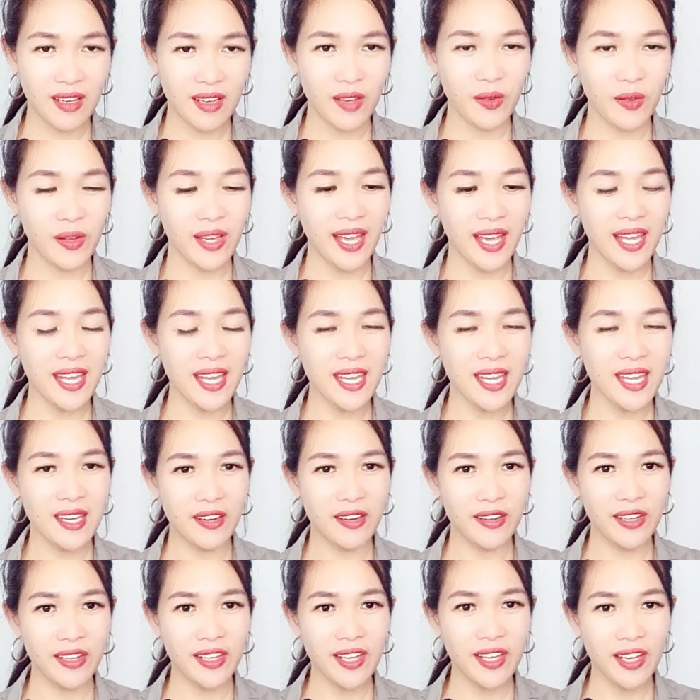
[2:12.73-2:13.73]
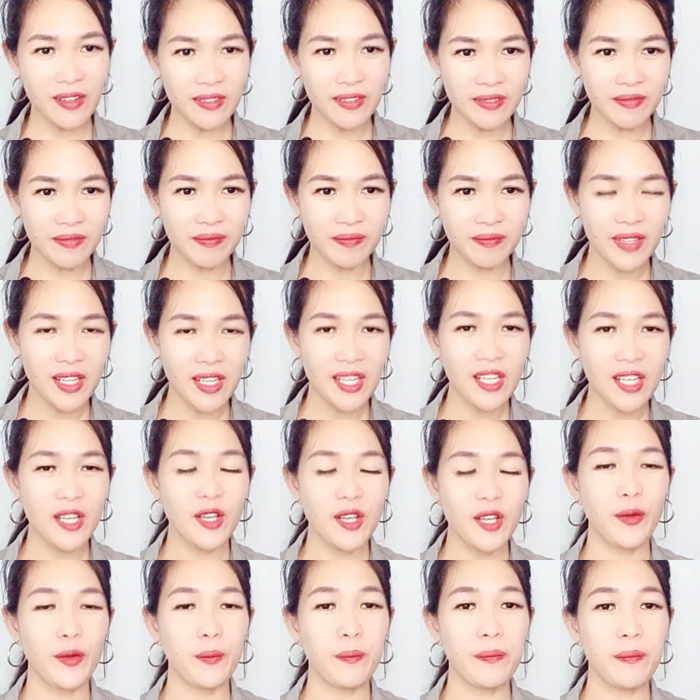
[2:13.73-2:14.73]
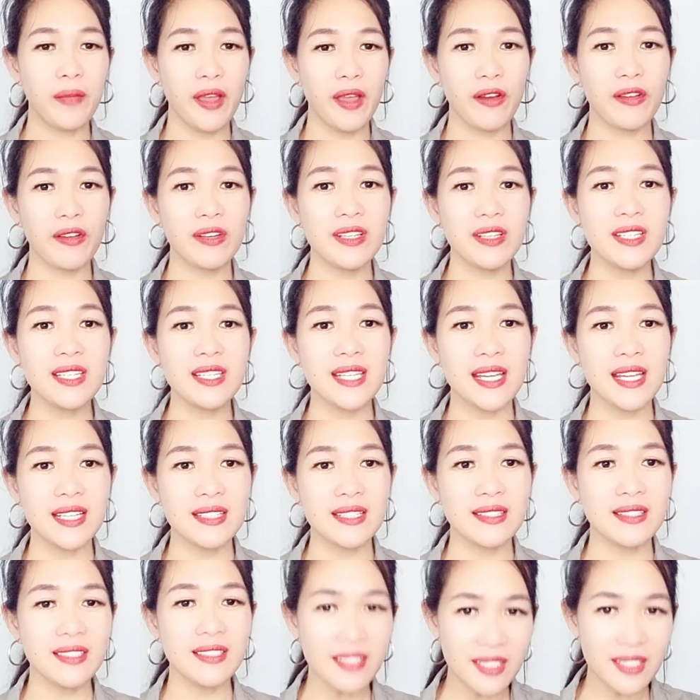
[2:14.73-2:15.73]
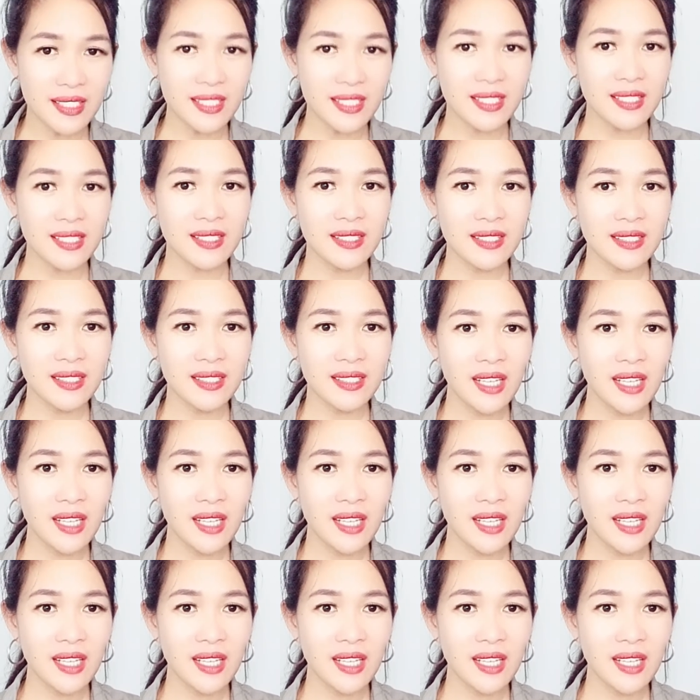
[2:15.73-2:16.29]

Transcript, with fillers: Okay, here you go. Compare this sentence